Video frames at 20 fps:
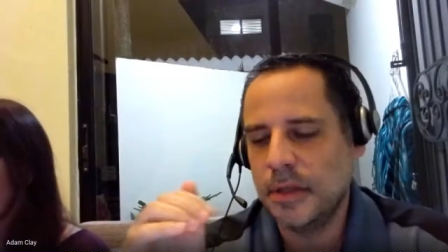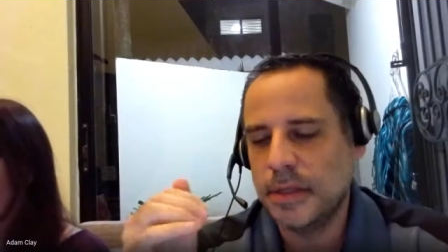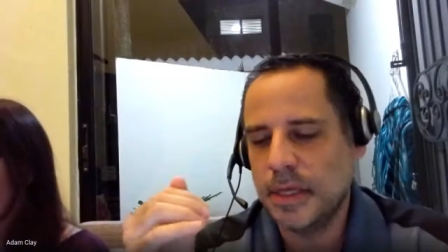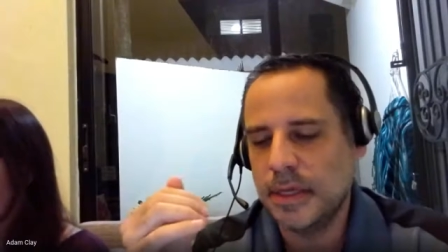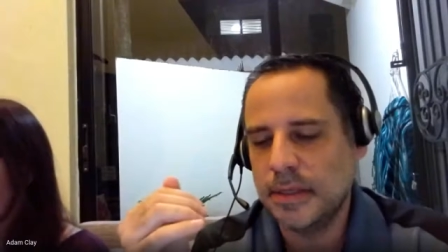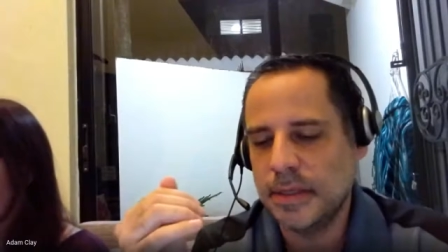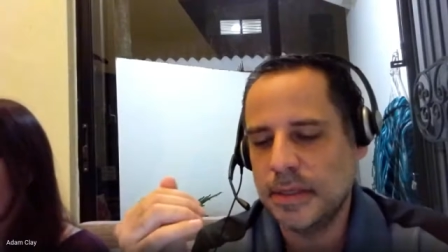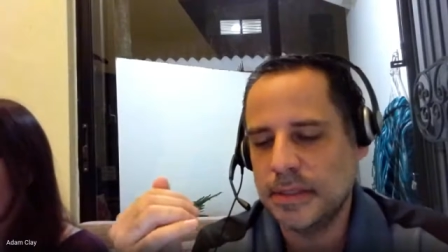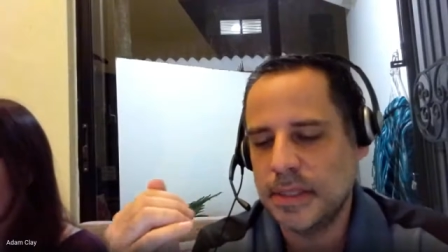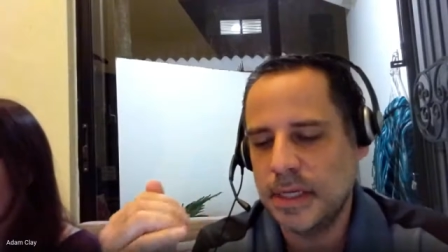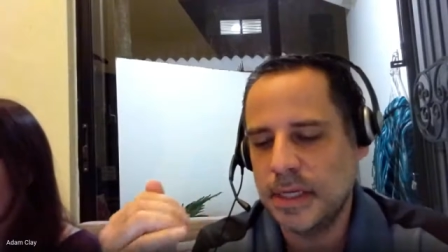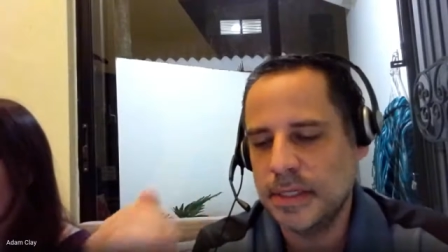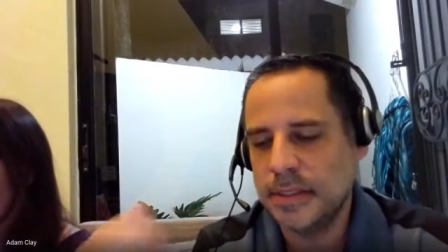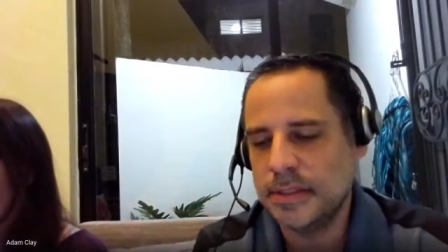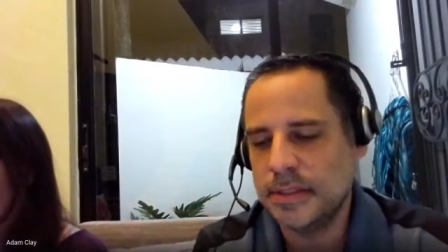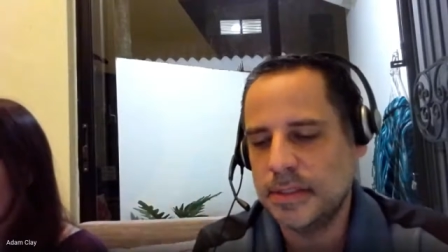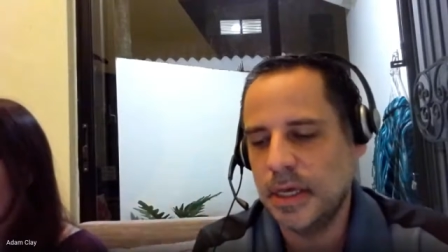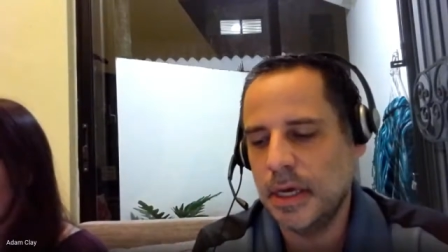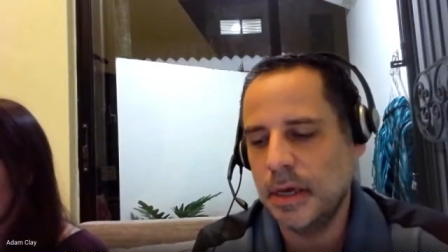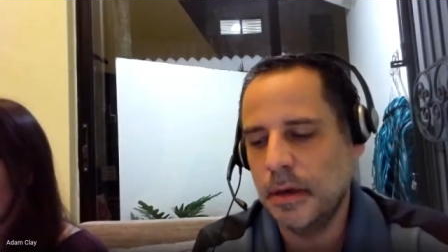things they said
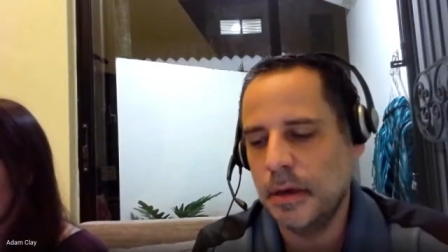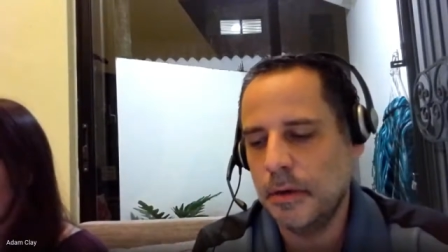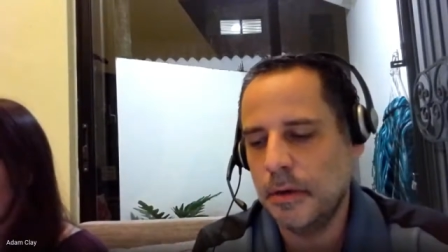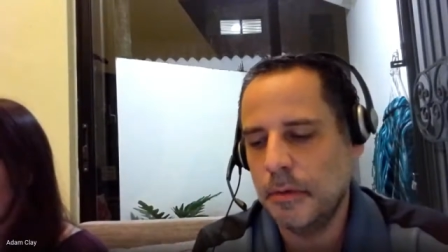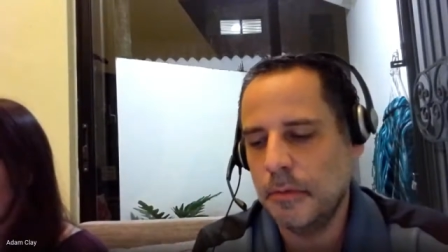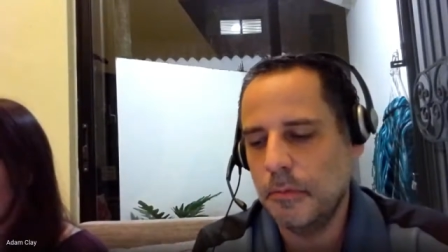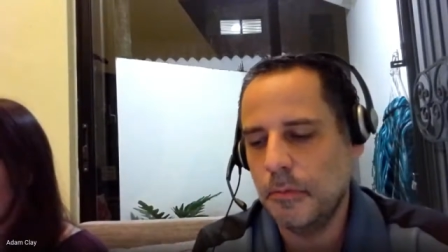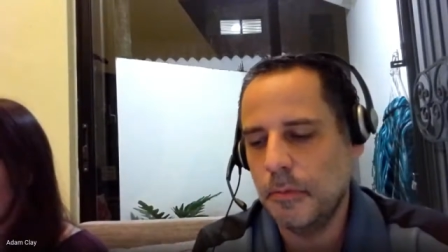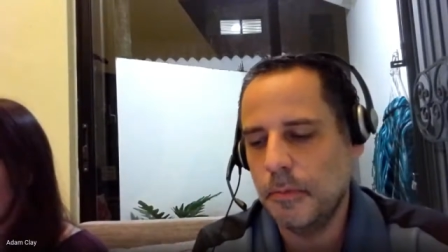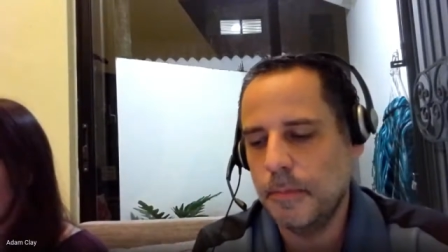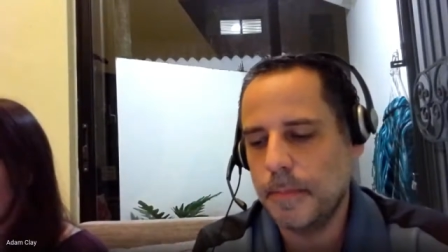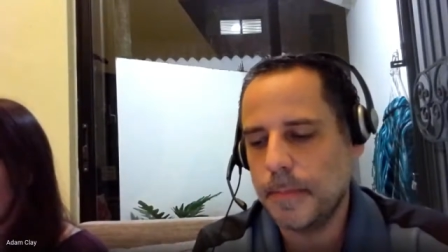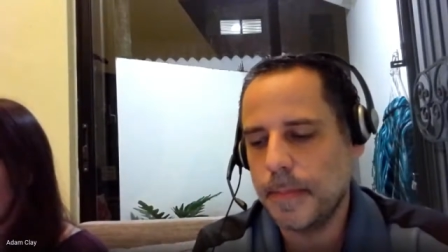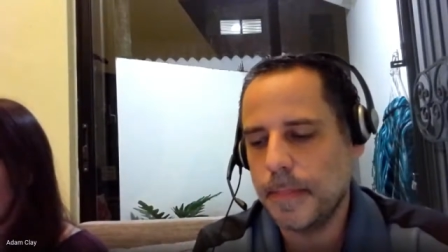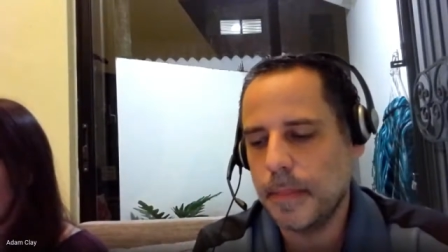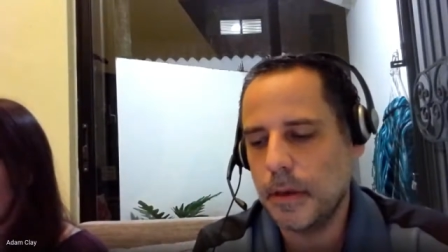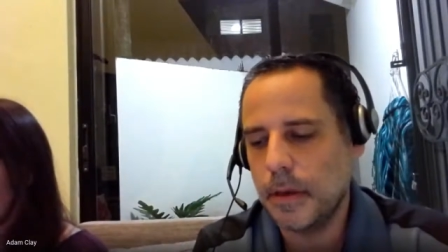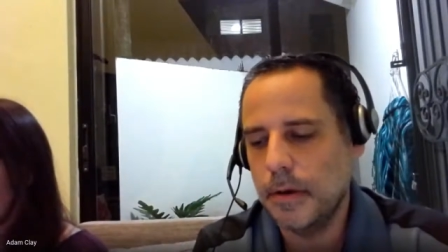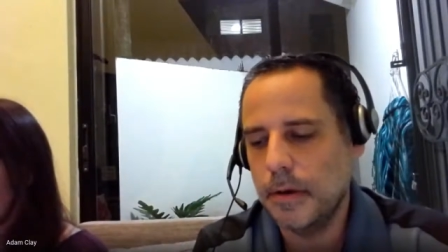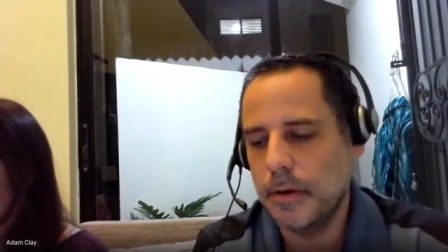is
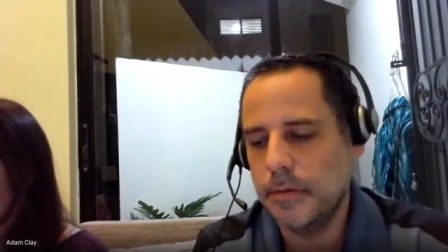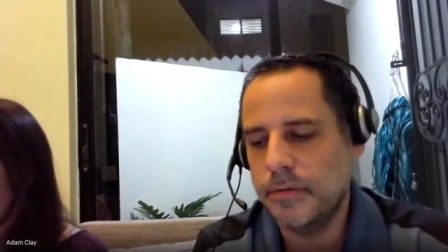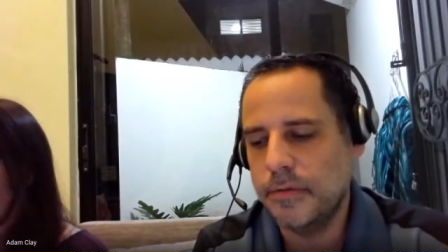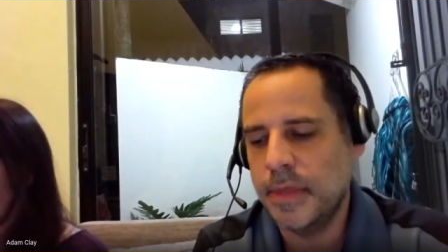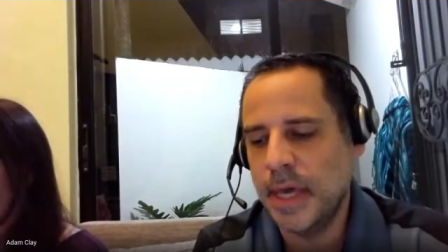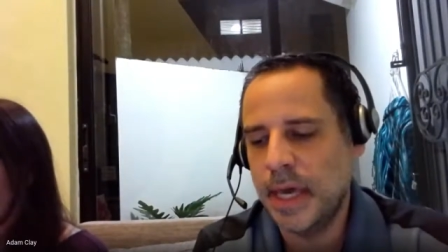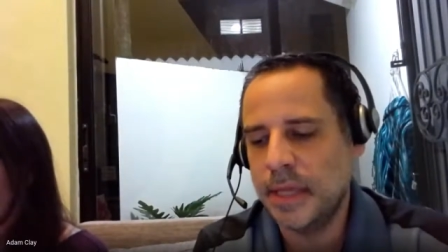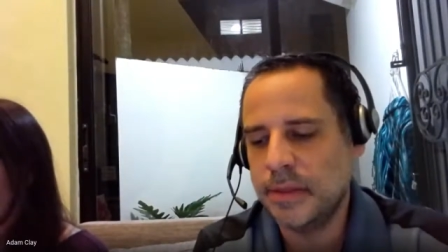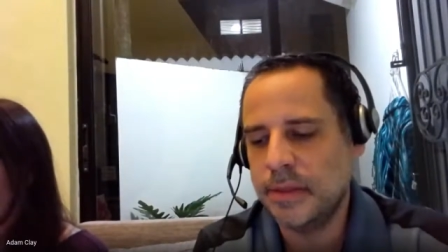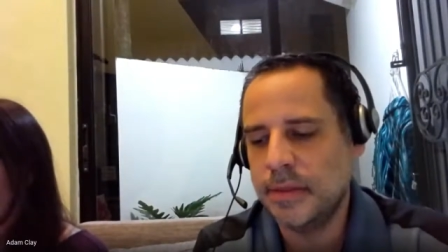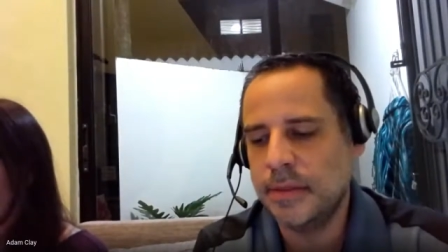that